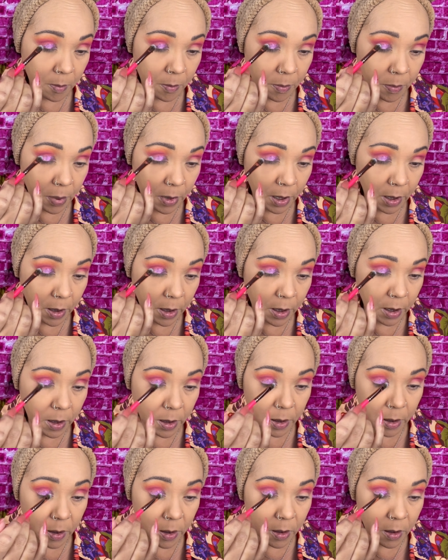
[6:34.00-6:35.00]
But
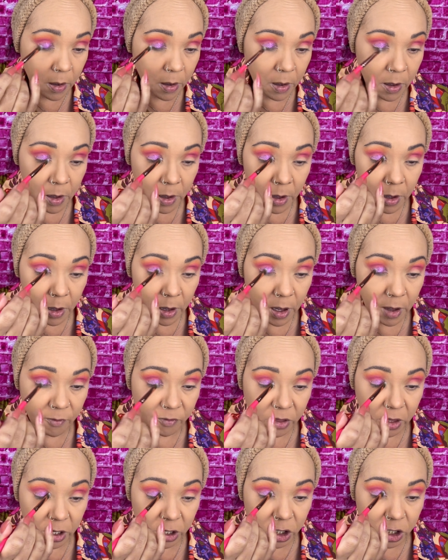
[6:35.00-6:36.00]
if
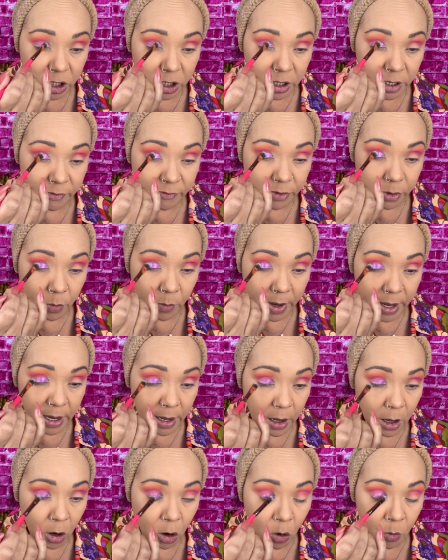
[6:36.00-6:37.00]
this shifts the way I
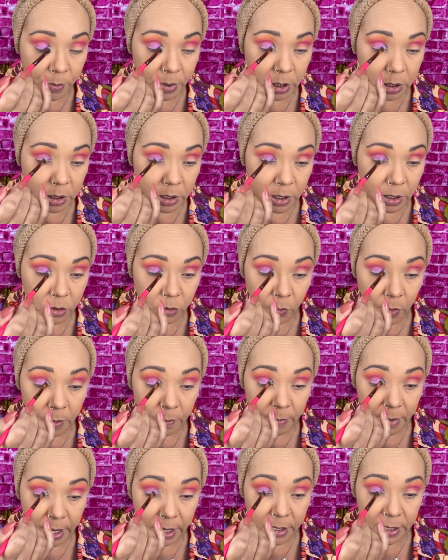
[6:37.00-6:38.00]
hope it does, we
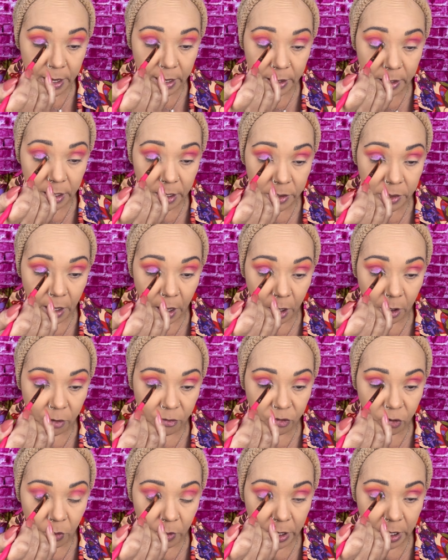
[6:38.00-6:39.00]
might not need the olive
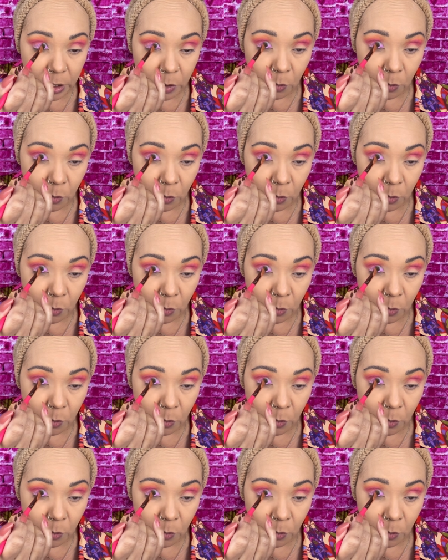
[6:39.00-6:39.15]
green.